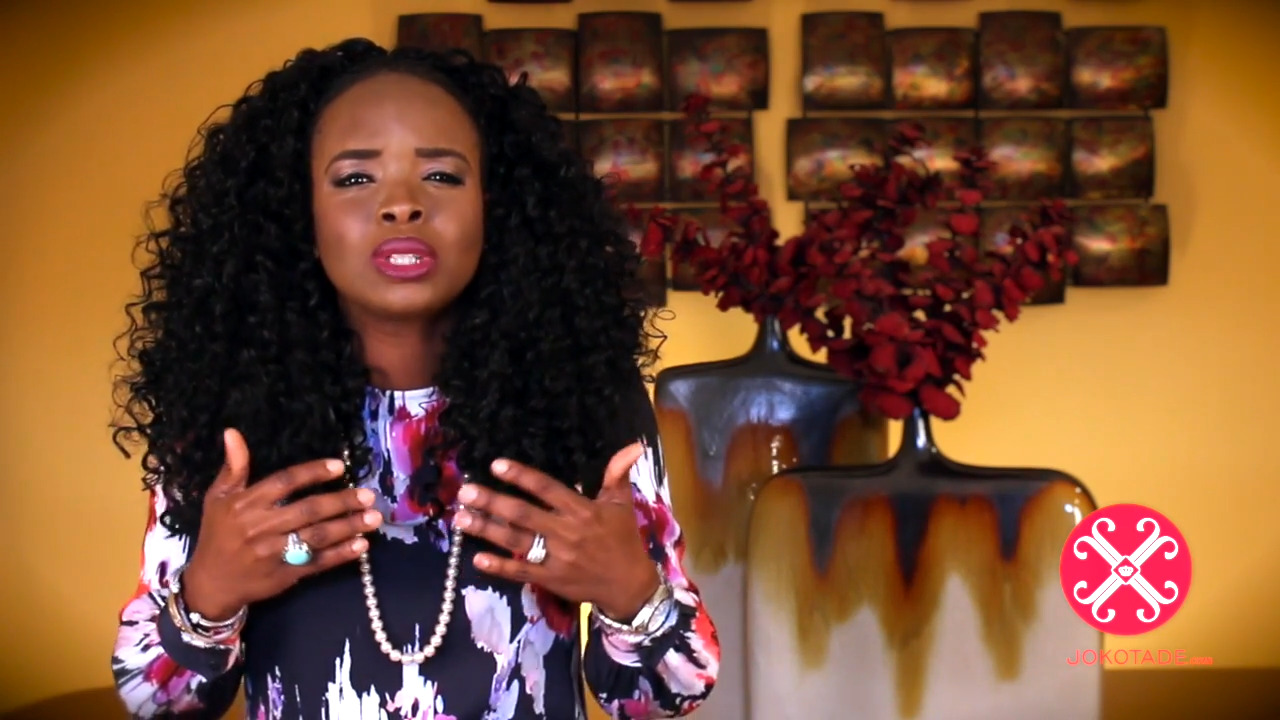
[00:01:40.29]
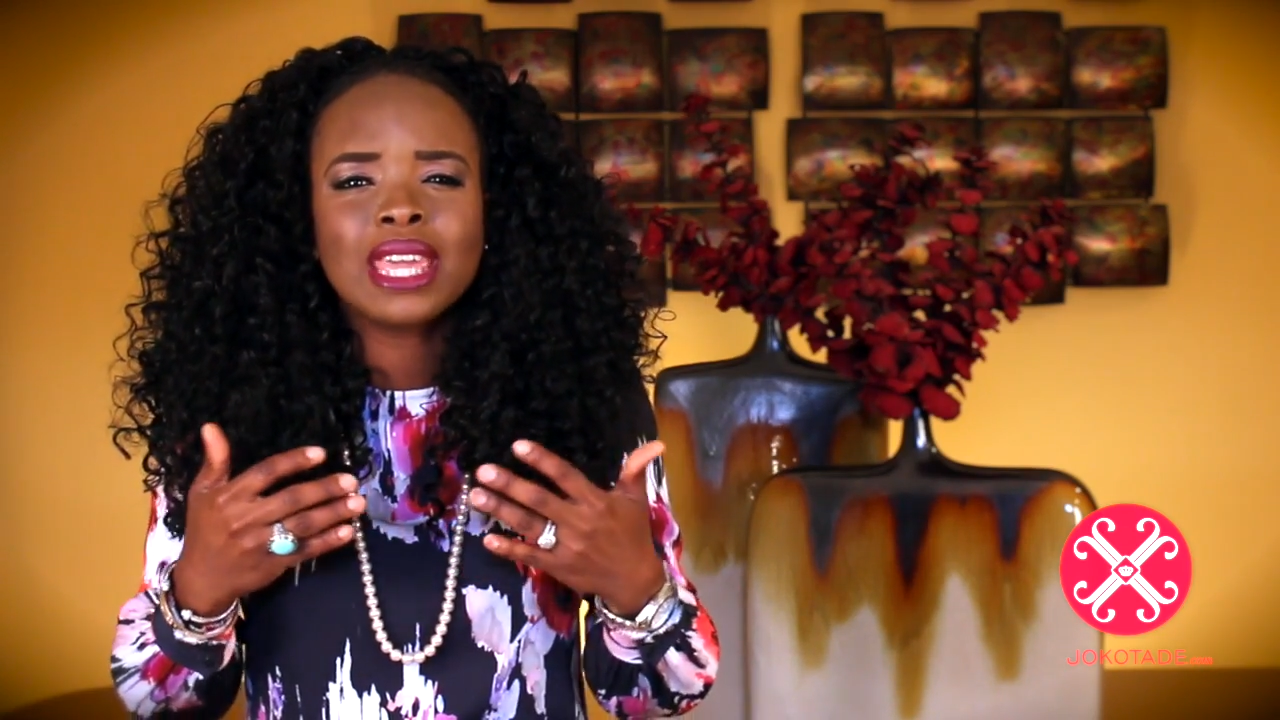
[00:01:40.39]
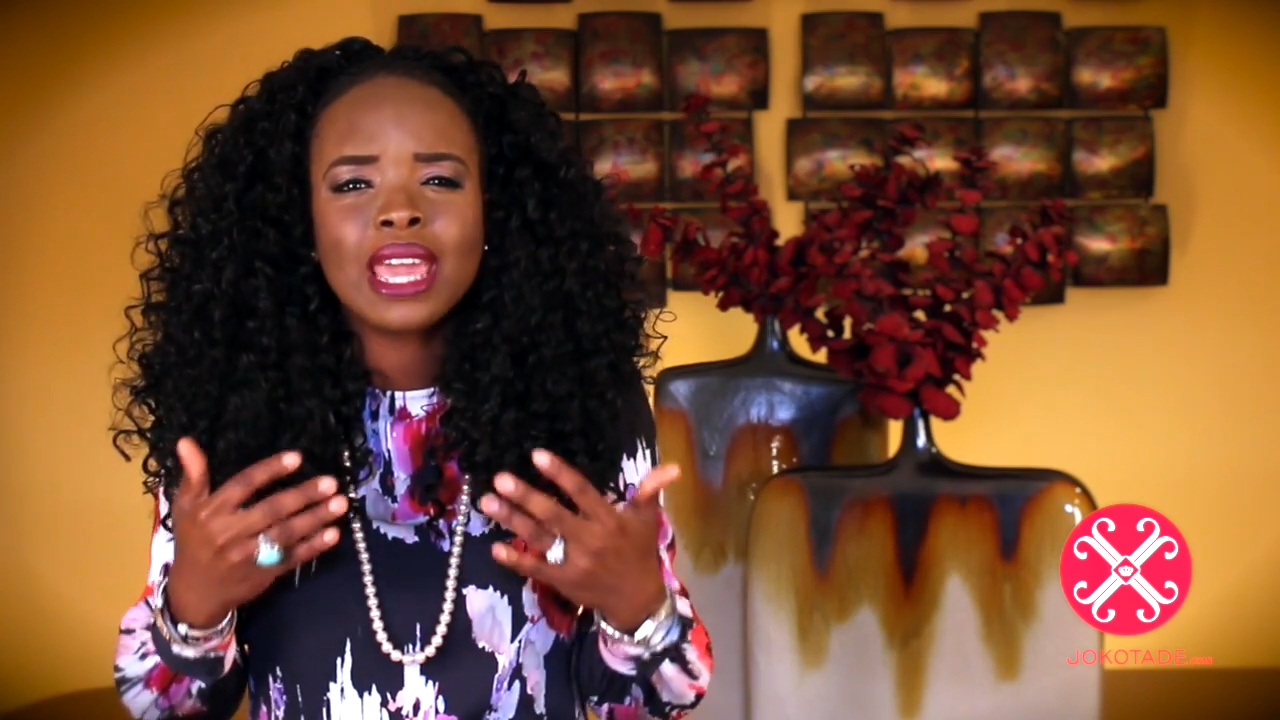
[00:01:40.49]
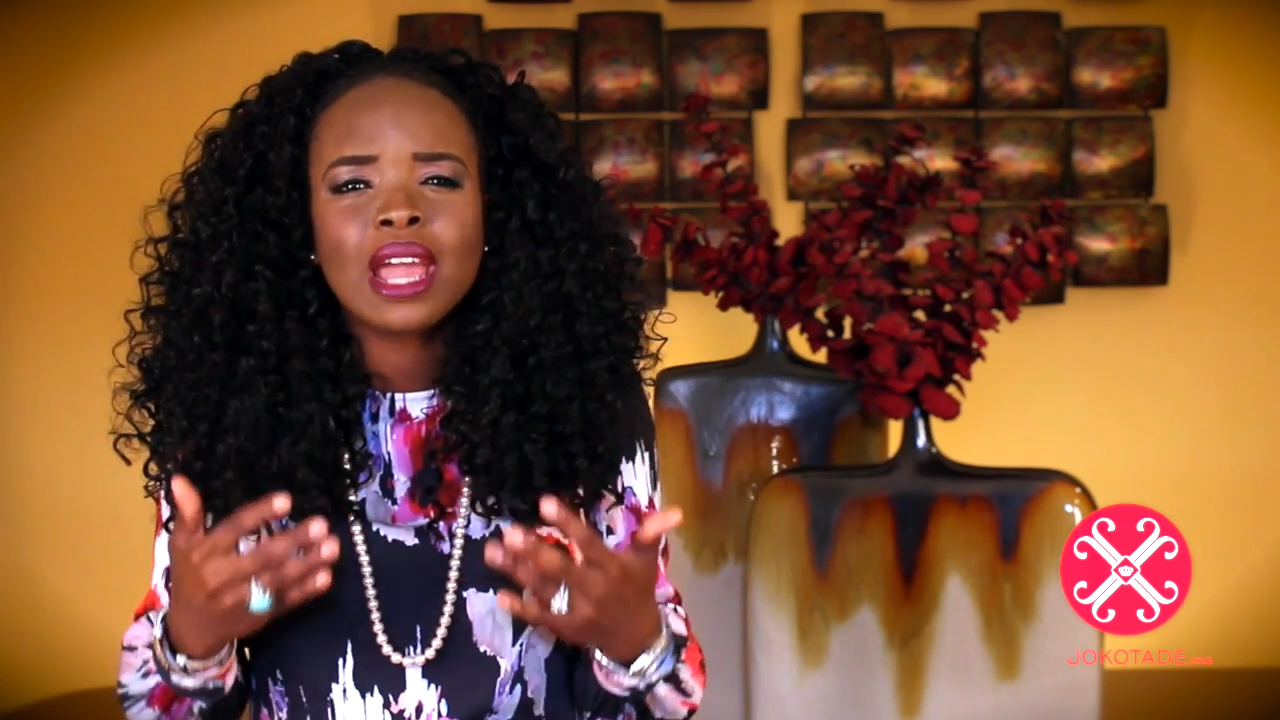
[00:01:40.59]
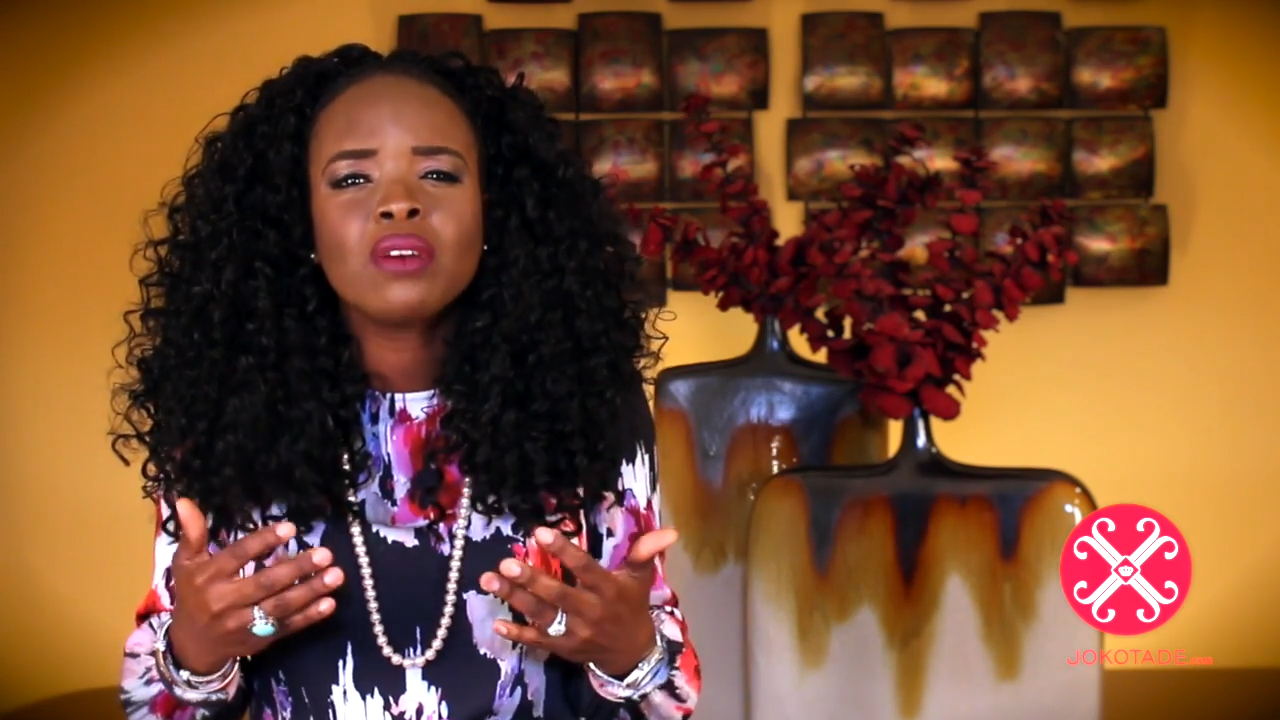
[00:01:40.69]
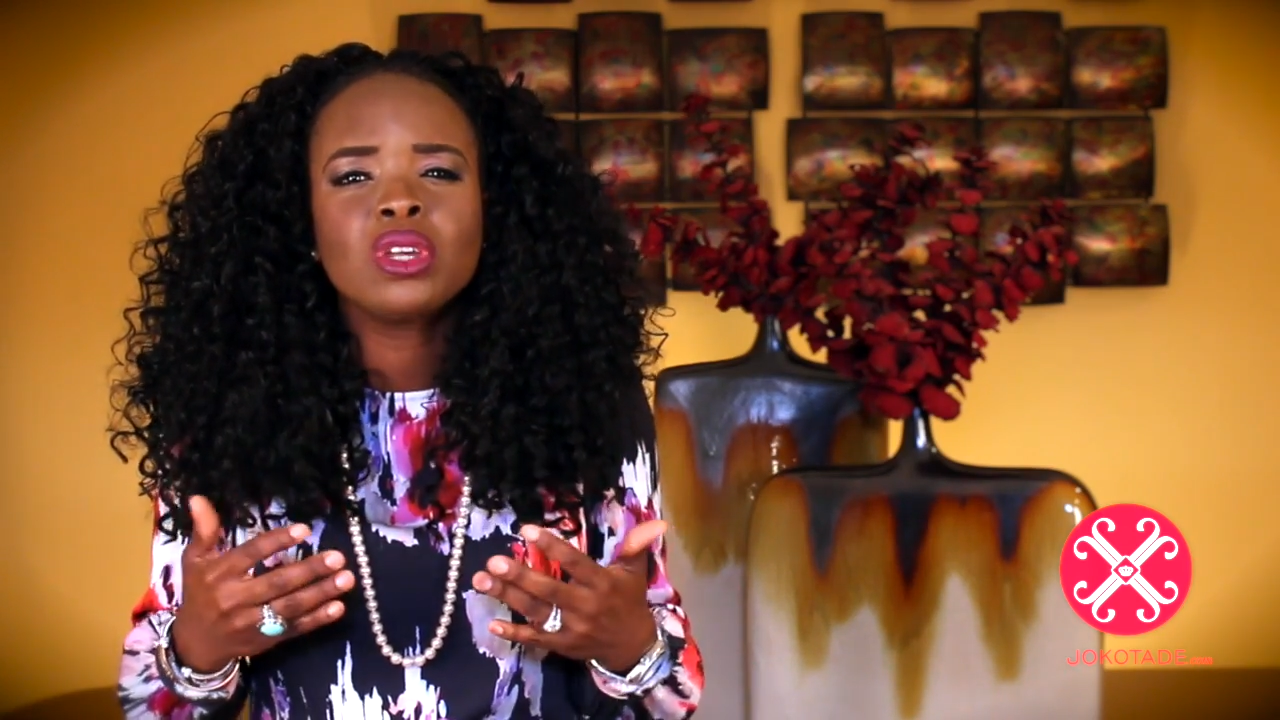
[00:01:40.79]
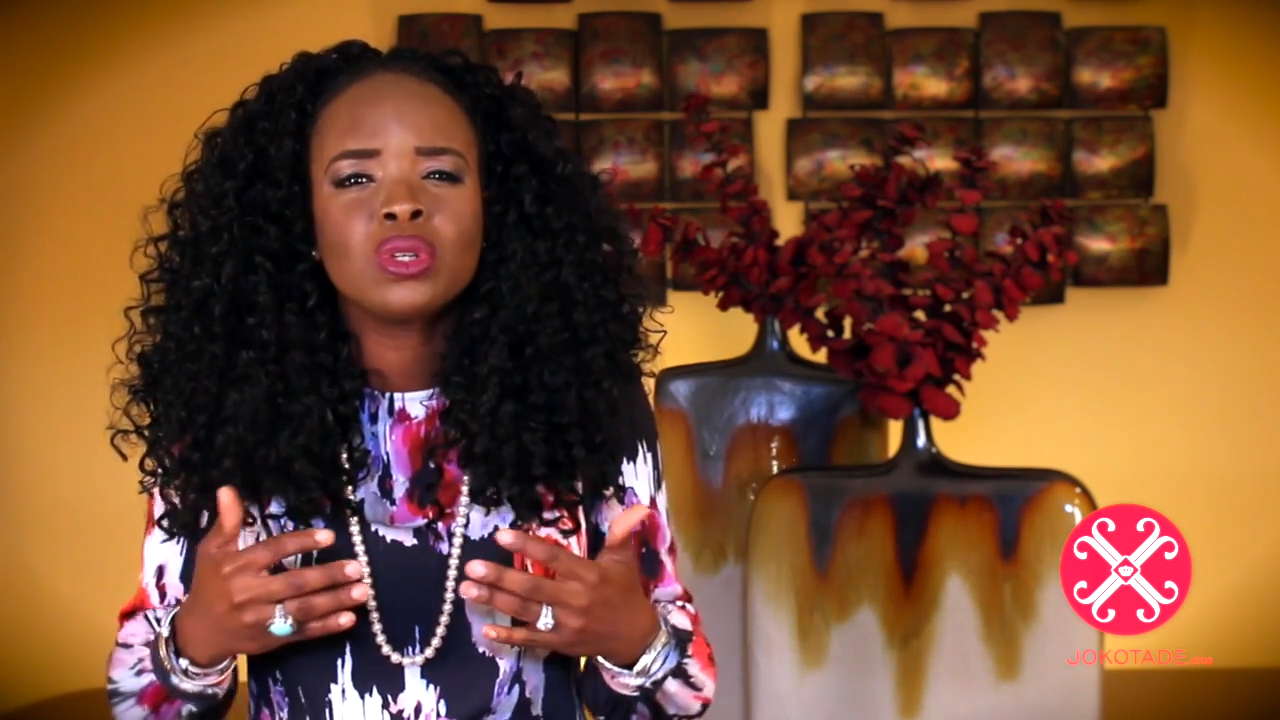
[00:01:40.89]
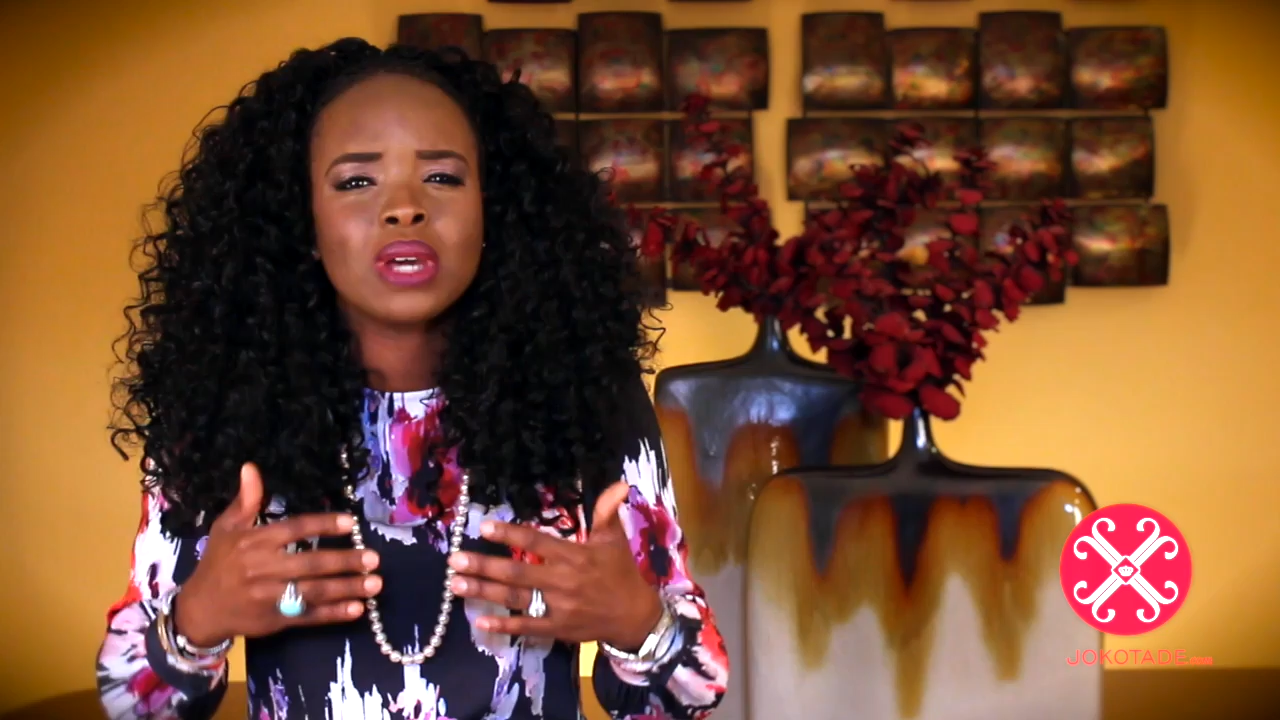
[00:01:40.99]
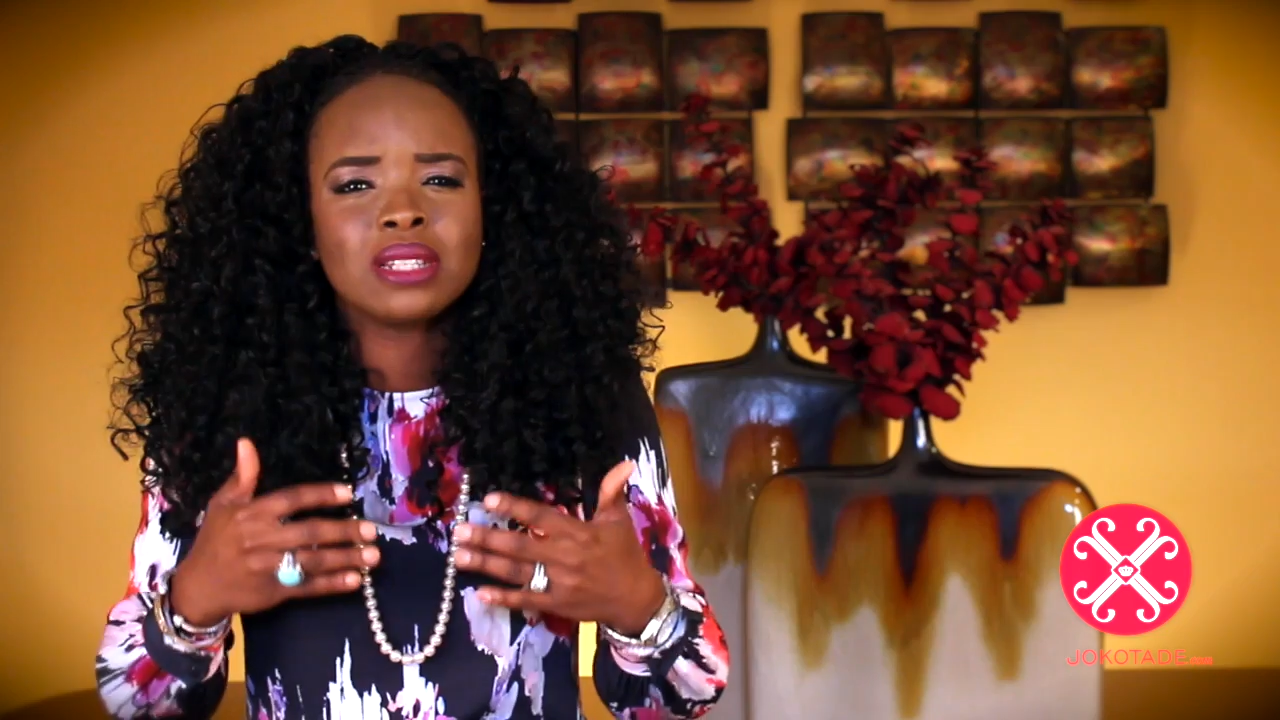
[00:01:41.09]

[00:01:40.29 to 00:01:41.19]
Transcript: carry you